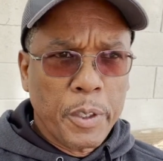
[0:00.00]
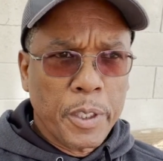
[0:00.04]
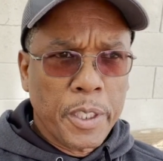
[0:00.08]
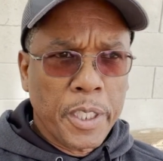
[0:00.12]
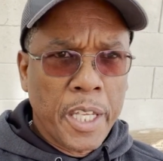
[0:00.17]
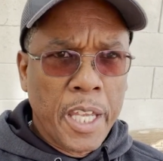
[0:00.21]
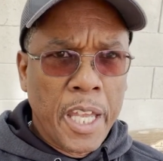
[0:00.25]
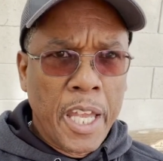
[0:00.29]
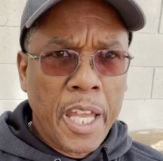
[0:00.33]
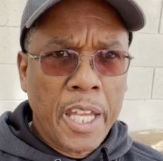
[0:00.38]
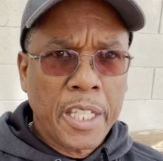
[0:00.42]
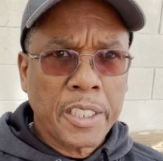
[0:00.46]

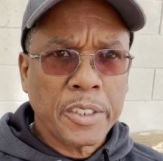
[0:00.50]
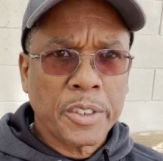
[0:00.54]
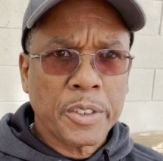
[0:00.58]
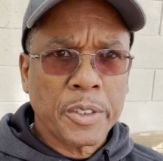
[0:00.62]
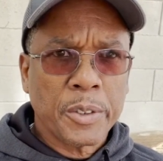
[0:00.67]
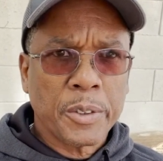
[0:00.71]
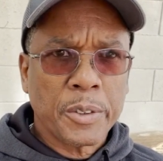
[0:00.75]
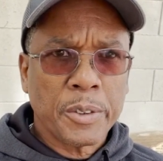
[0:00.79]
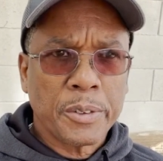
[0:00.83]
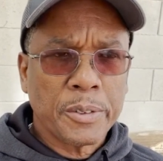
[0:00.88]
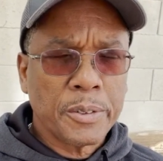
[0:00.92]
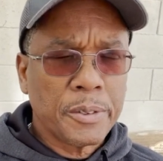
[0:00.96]

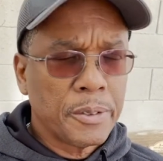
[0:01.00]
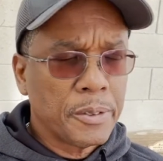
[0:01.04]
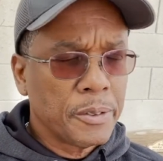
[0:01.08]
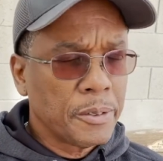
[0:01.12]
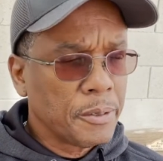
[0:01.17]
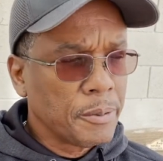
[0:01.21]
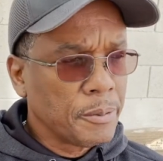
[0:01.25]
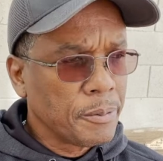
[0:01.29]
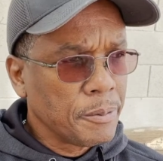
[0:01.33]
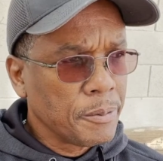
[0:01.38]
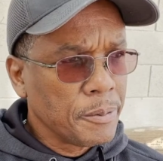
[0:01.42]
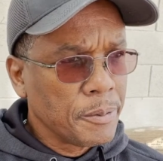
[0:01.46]
cancer?
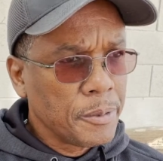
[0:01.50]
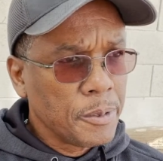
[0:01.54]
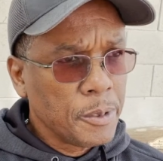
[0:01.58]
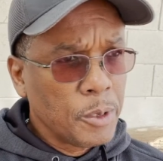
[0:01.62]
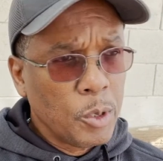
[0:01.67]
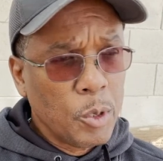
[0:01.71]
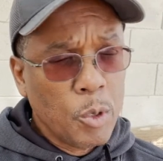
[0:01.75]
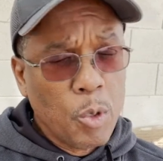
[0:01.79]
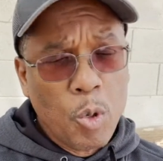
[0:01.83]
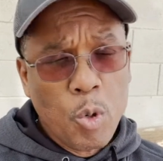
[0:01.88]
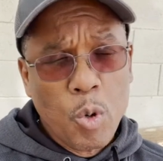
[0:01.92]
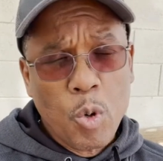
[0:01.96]

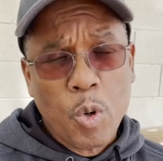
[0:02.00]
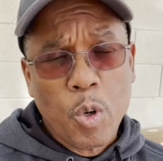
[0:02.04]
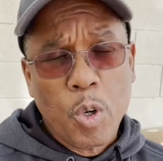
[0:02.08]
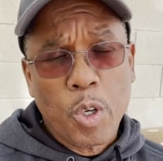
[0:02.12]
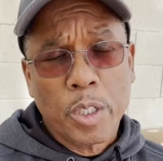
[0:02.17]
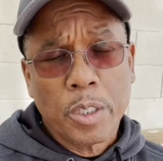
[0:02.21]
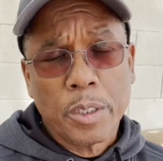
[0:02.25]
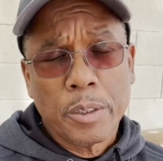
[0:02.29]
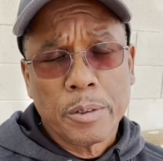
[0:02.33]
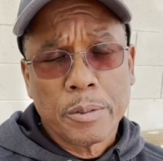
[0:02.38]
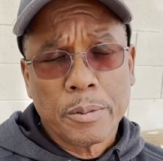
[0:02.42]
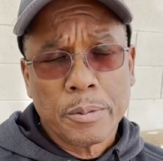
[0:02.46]
Or